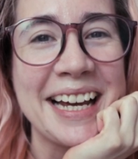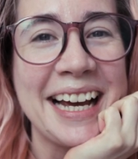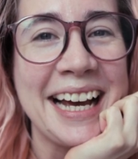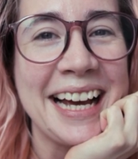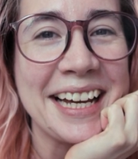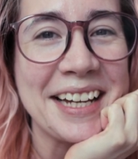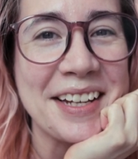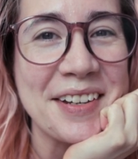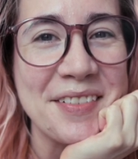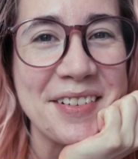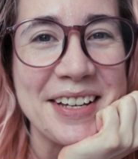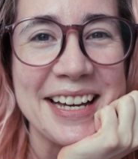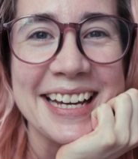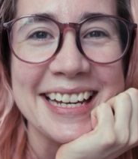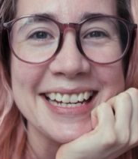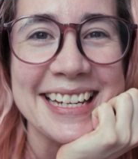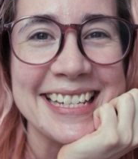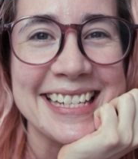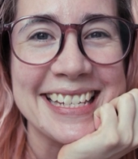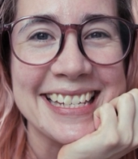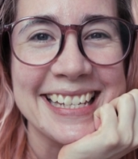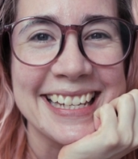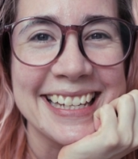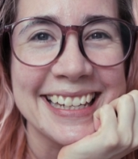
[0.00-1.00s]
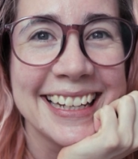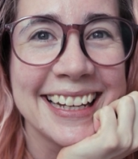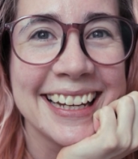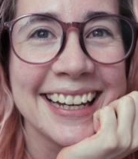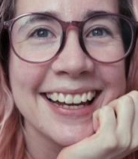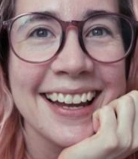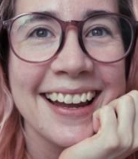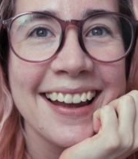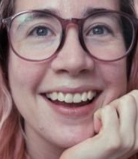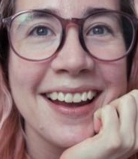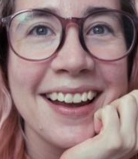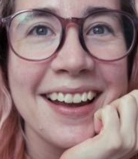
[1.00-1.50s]
Hi, you guys.
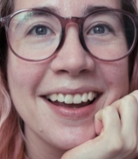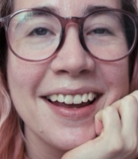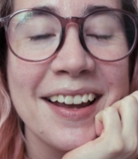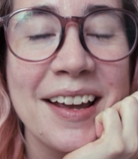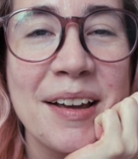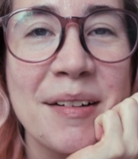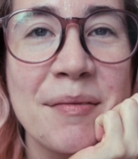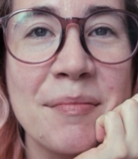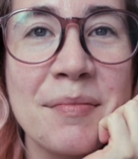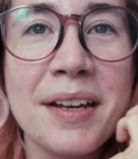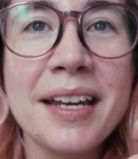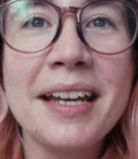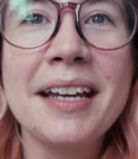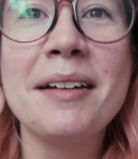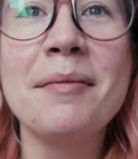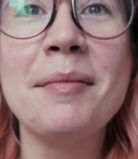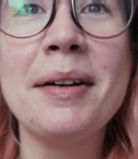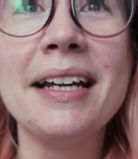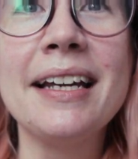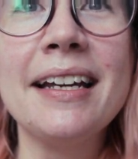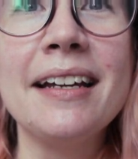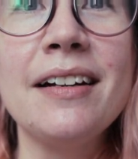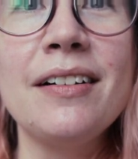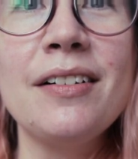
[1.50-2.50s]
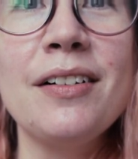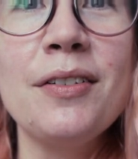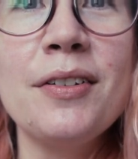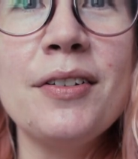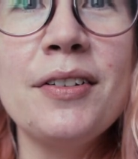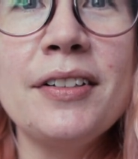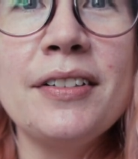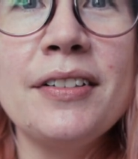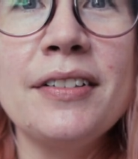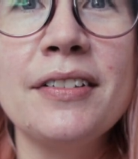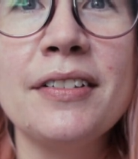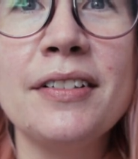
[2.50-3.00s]
Man, my hair
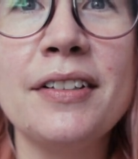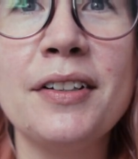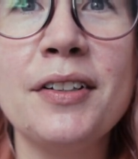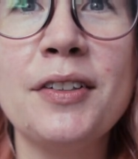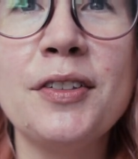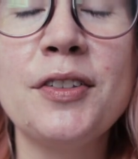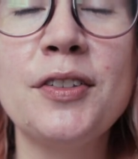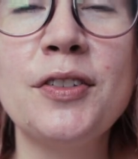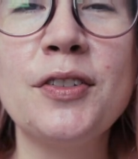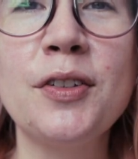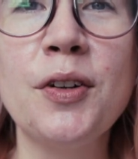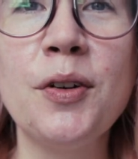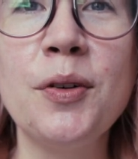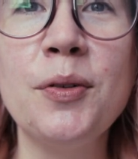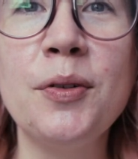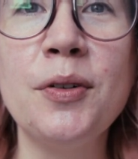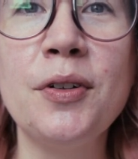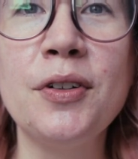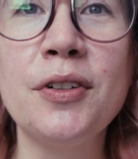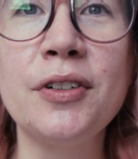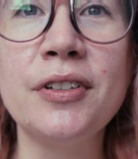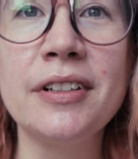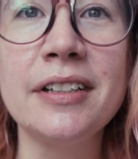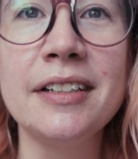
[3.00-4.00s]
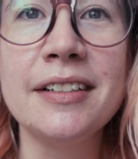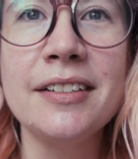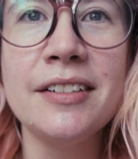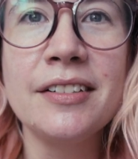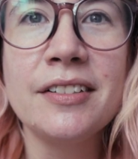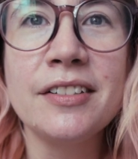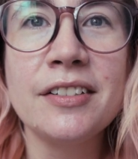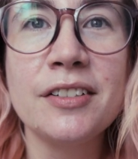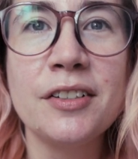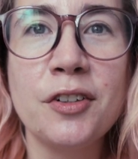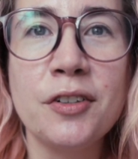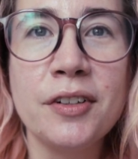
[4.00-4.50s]
looks so
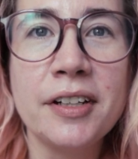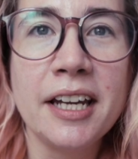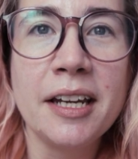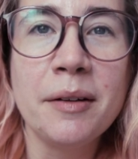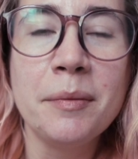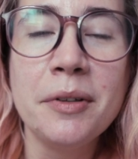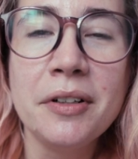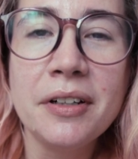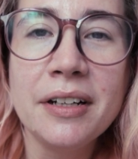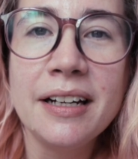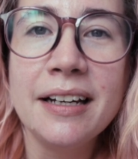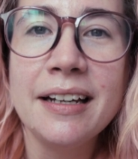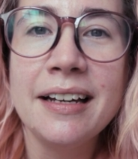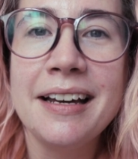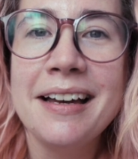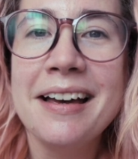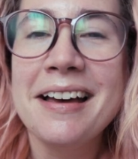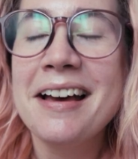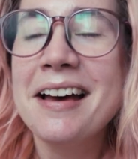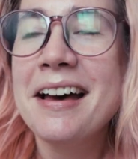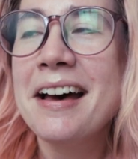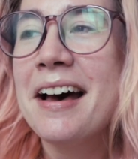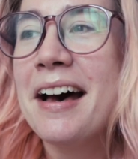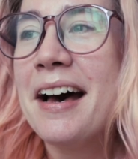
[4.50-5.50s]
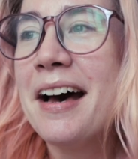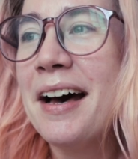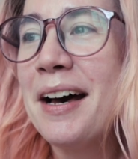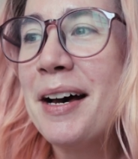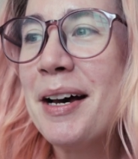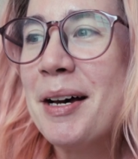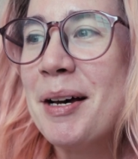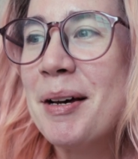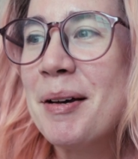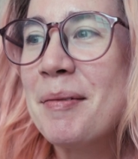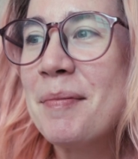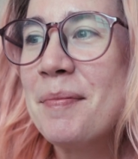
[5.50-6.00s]
orange on camera.
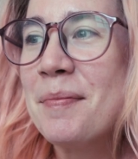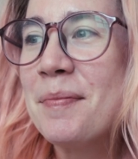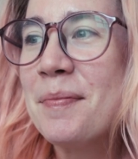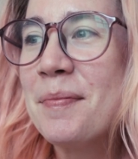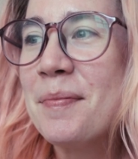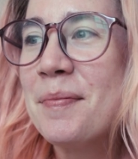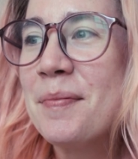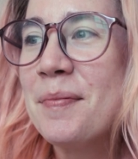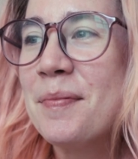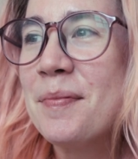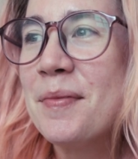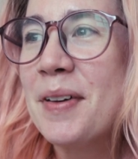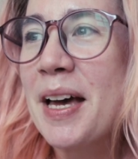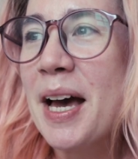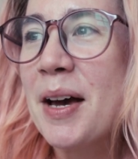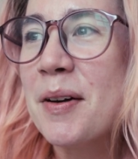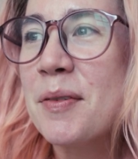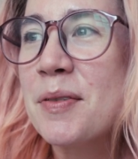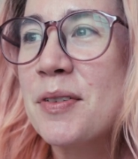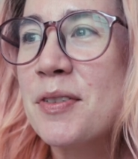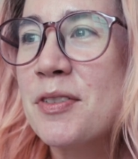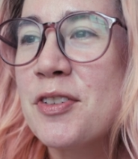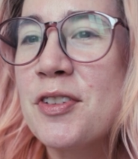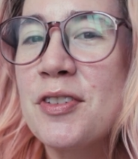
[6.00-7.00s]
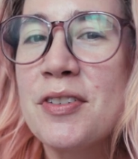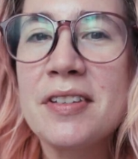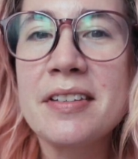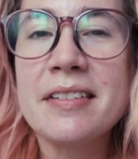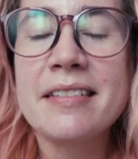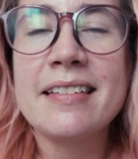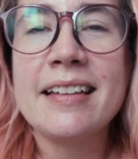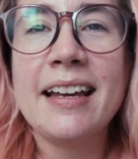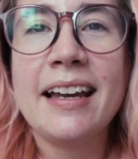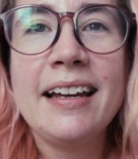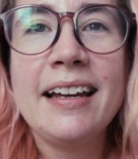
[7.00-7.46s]
I was just